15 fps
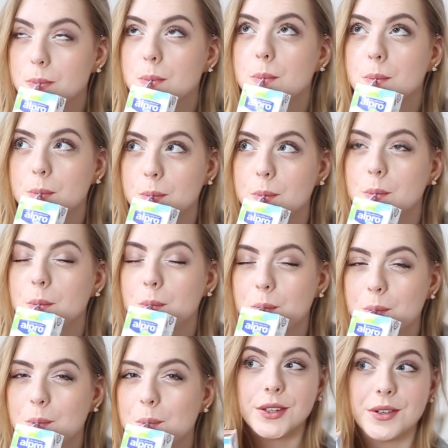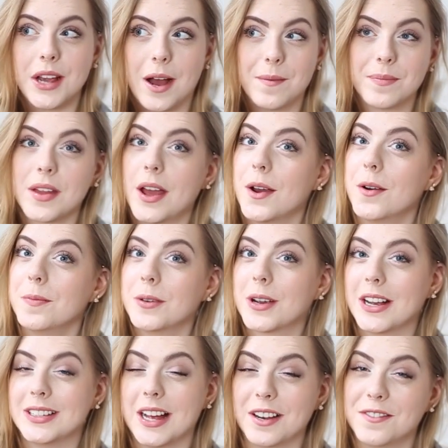So yeah, I hope you
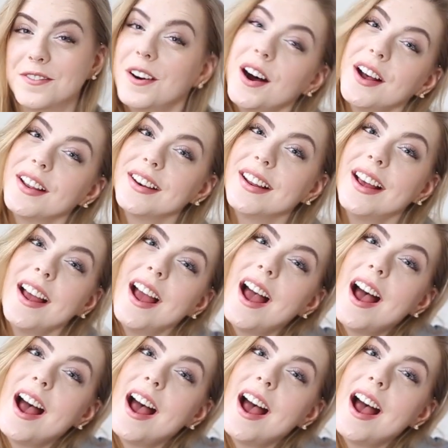guys had fun.